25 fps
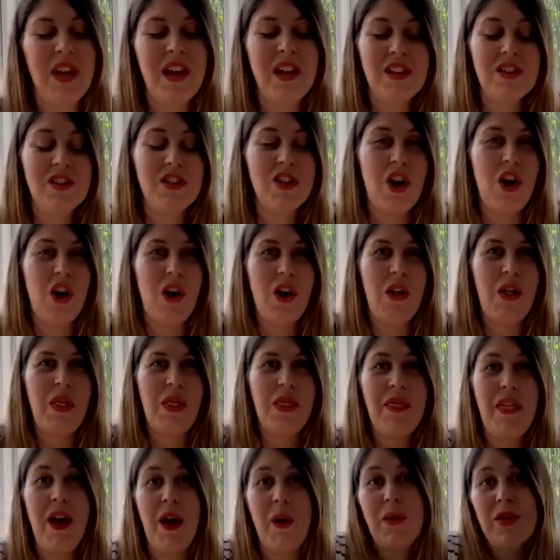So
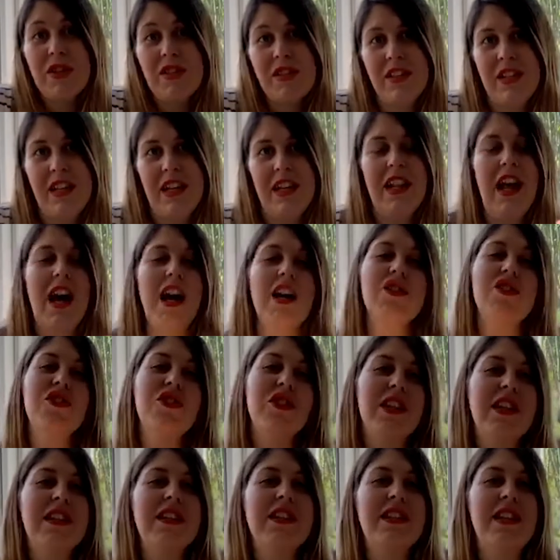that was it. As you
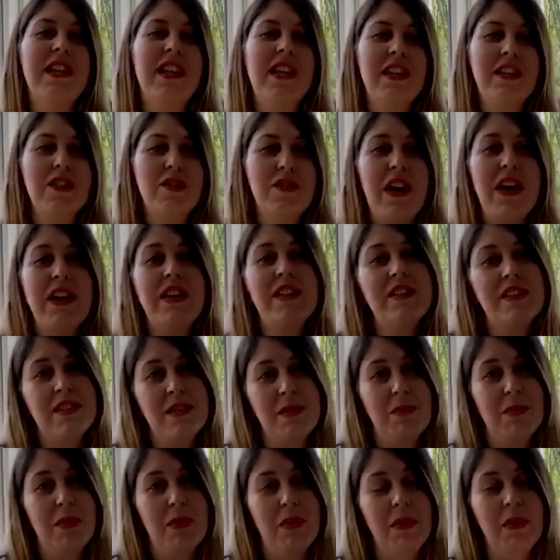can see, it's very
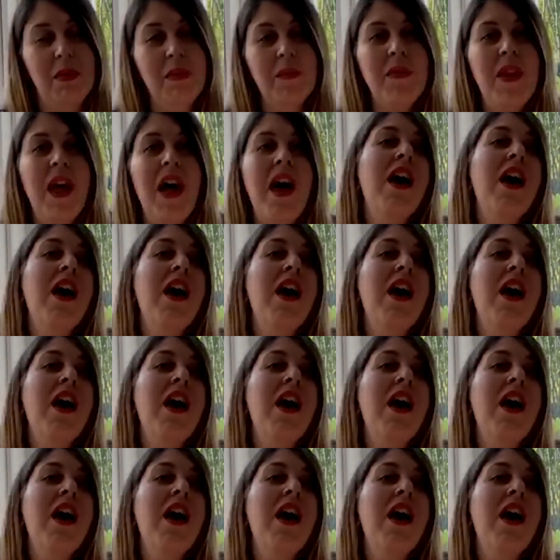simple.